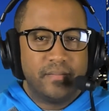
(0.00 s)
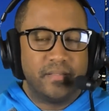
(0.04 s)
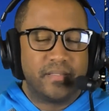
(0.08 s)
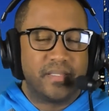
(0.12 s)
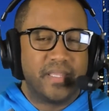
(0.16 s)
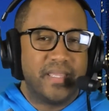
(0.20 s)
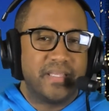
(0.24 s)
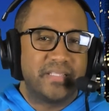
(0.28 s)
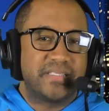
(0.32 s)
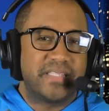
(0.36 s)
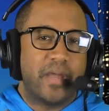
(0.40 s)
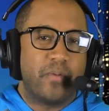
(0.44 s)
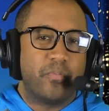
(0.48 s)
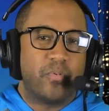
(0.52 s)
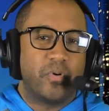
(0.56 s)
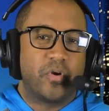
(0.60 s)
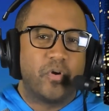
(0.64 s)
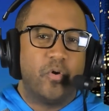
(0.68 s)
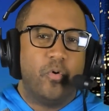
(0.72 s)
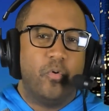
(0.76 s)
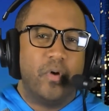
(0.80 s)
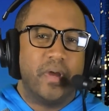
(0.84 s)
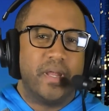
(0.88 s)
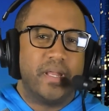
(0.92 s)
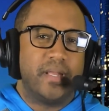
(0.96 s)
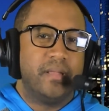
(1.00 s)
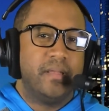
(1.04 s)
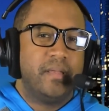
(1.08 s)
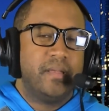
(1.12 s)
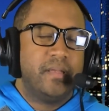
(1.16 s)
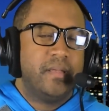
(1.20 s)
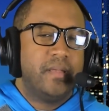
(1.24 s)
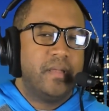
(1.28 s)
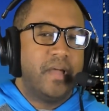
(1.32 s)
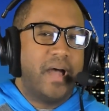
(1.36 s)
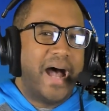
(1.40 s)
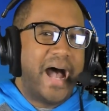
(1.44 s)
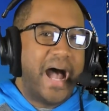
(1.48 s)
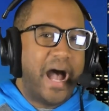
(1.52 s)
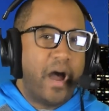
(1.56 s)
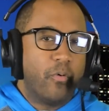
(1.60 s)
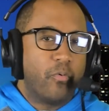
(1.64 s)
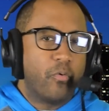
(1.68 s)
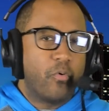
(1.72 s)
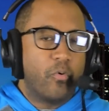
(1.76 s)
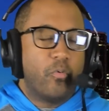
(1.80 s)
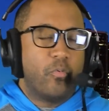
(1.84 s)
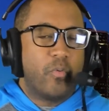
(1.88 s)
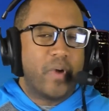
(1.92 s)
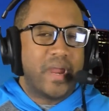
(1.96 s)
The things that were going
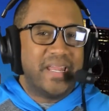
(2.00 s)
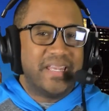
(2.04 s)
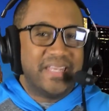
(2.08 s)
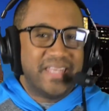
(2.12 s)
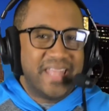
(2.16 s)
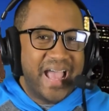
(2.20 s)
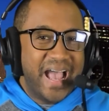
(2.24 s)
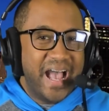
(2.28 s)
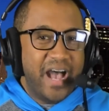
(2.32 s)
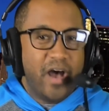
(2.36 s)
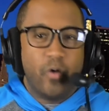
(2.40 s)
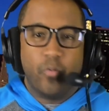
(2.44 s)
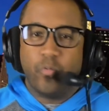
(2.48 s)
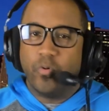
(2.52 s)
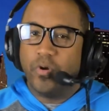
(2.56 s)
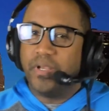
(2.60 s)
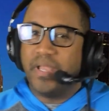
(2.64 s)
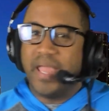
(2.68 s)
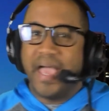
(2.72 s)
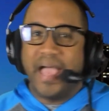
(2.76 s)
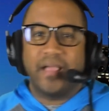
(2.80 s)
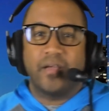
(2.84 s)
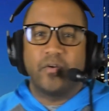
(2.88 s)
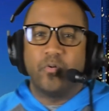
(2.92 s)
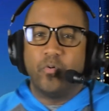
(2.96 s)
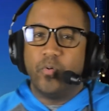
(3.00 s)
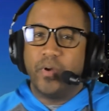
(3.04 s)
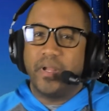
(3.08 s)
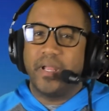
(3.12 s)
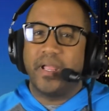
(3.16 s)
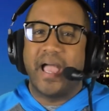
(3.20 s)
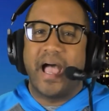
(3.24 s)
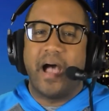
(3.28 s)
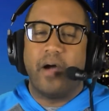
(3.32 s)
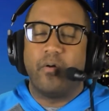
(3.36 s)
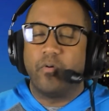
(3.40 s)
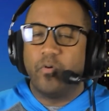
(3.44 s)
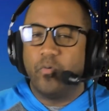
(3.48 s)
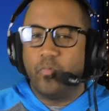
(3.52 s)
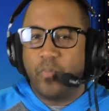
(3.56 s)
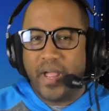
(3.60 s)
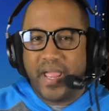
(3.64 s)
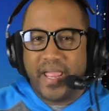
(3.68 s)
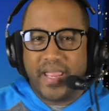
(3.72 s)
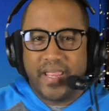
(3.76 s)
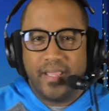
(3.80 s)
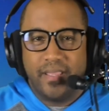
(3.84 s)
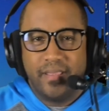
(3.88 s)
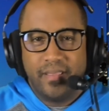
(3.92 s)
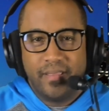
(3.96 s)
our way now were not going our
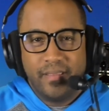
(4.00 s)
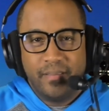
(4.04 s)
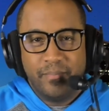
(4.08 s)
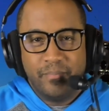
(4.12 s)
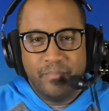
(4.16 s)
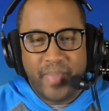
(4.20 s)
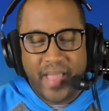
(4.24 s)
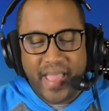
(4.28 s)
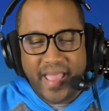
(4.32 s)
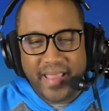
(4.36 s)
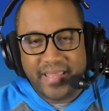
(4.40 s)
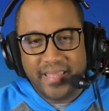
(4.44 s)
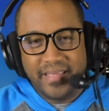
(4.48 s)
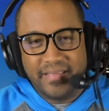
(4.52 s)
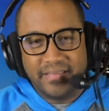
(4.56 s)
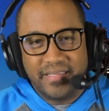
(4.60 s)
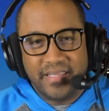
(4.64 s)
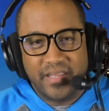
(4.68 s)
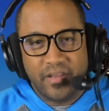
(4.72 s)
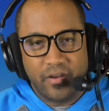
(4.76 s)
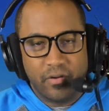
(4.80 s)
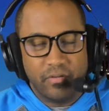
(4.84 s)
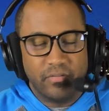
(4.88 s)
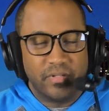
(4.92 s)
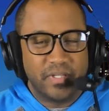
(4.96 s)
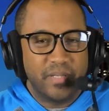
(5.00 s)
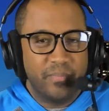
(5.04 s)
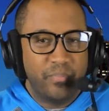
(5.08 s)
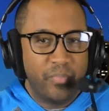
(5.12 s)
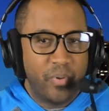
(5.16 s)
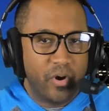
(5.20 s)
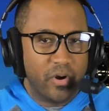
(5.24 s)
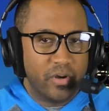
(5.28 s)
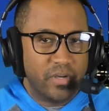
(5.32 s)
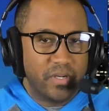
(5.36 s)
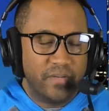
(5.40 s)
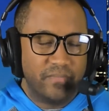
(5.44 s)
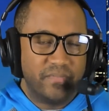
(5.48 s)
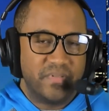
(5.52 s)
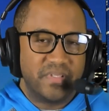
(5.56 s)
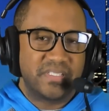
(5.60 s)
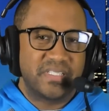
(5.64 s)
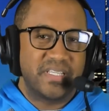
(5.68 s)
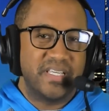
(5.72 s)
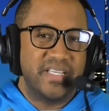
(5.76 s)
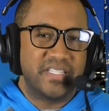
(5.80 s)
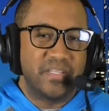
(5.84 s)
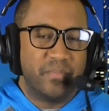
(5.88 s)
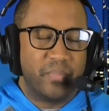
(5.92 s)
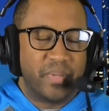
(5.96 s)
way back in the early part of
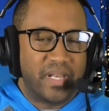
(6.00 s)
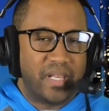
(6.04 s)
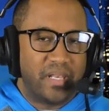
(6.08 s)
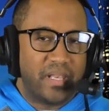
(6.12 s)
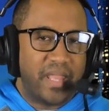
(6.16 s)
the season.